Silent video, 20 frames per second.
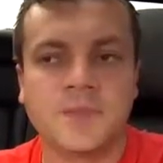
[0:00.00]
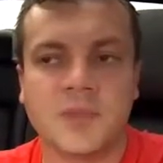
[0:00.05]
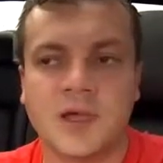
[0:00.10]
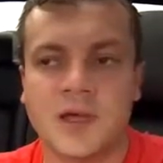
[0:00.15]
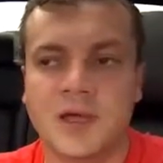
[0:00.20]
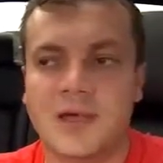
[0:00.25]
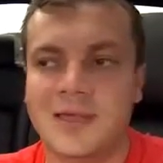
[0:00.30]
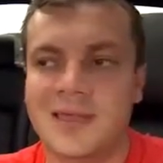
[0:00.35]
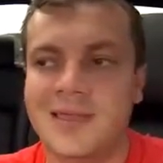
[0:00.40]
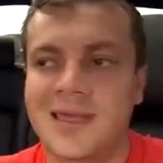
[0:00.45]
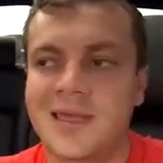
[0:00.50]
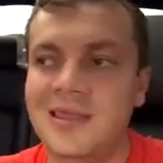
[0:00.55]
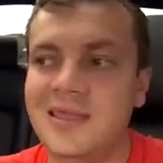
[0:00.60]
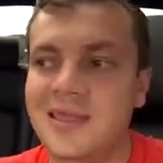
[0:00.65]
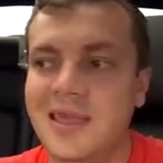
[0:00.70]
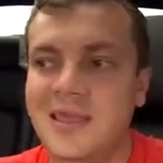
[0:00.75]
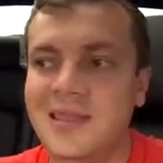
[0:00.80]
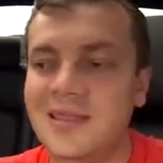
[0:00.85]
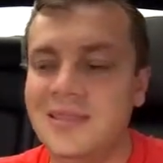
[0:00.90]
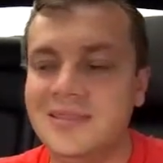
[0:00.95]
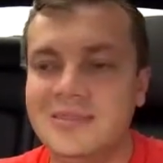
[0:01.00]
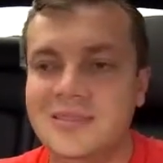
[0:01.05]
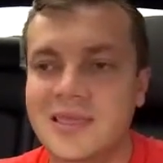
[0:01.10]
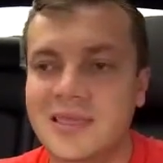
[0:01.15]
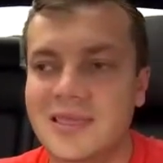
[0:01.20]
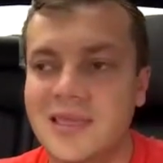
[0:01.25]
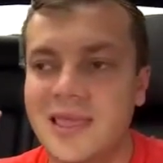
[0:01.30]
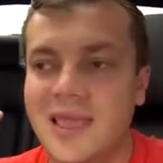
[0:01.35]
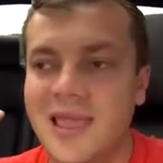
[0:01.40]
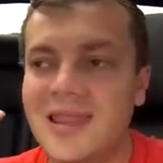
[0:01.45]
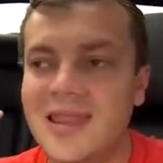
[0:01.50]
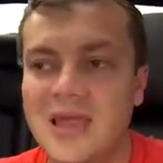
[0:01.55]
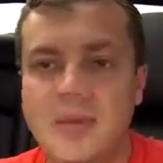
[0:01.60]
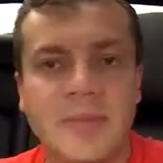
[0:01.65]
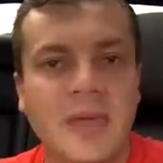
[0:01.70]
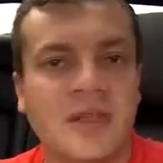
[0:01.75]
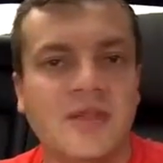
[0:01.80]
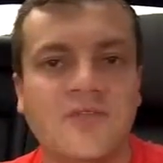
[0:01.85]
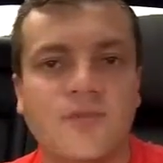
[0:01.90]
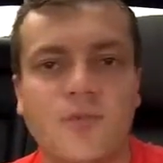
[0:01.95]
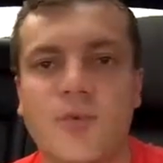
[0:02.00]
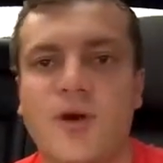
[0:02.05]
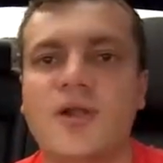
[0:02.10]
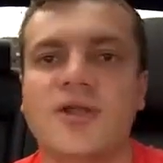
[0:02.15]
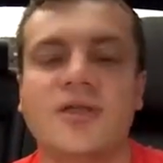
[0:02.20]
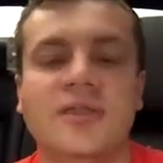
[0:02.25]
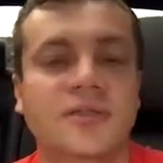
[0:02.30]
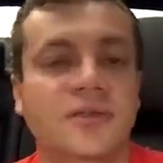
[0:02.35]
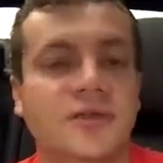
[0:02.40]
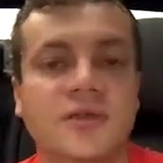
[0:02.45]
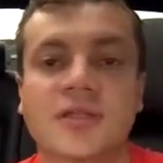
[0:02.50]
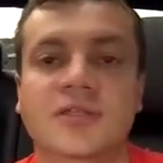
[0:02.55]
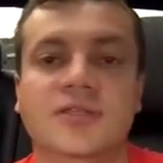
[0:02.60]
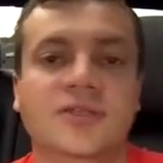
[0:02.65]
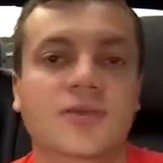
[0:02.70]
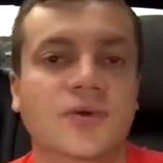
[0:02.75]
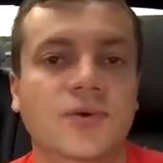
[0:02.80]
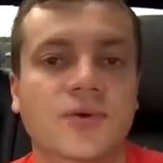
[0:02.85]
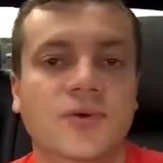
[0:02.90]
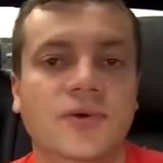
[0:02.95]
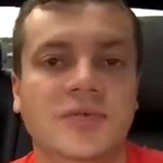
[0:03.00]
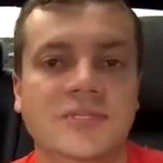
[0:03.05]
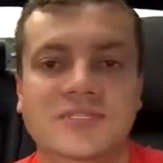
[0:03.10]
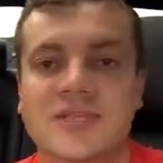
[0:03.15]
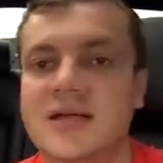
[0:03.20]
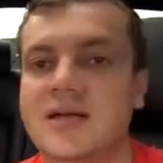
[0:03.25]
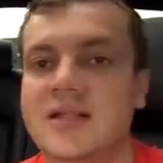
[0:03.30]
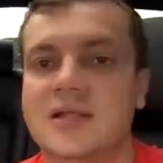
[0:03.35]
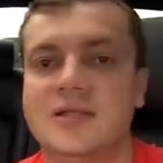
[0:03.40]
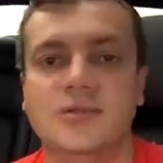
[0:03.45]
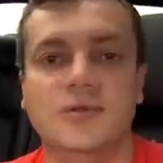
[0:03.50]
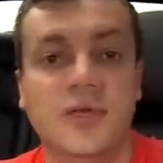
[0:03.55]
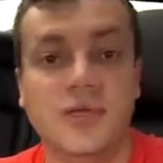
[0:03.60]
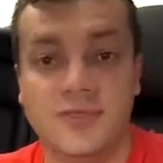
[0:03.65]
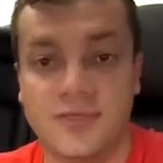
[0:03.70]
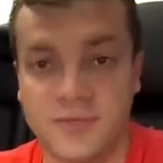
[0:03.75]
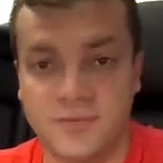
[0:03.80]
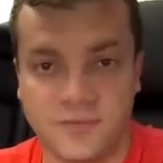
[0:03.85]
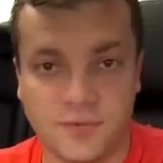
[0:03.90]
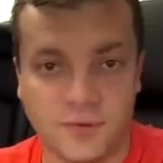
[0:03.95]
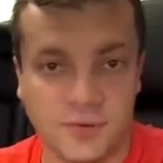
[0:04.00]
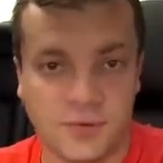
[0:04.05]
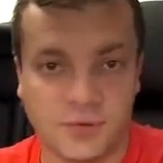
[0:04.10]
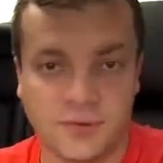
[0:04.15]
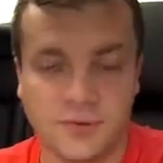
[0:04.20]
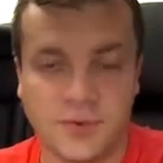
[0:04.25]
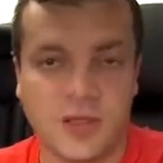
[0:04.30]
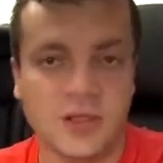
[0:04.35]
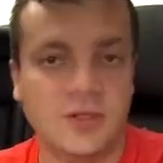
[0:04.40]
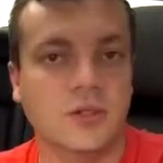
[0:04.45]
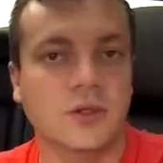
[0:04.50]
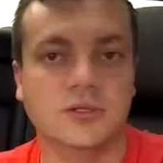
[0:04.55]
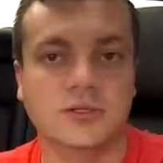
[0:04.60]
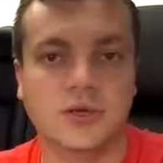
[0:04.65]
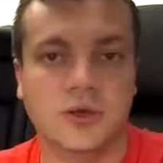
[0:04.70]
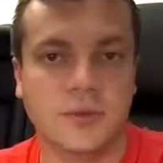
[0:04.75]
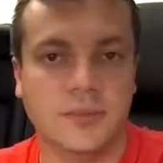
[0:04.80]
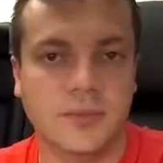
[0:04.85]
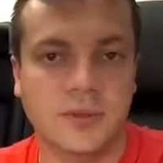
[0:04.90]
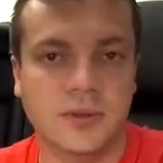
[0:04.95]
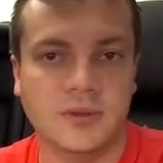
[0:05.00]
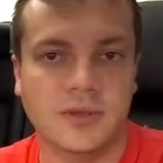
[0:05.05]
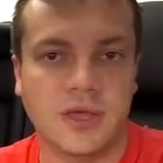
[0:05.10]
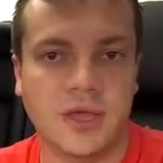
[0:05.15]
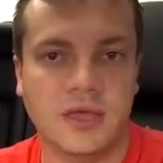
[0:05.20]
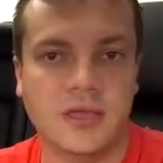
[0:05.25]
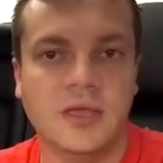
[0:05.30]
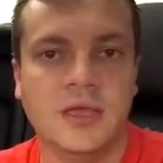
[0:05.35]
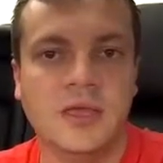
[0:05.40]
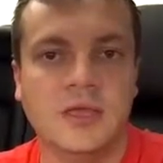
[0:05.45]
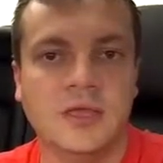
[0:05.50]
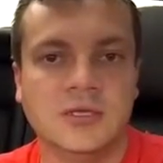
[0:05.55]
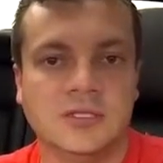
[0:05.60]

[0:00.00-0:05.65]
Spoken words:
Any amount of marketing you're gonna do, it's not gonna do anything for you, right? Long term, okay?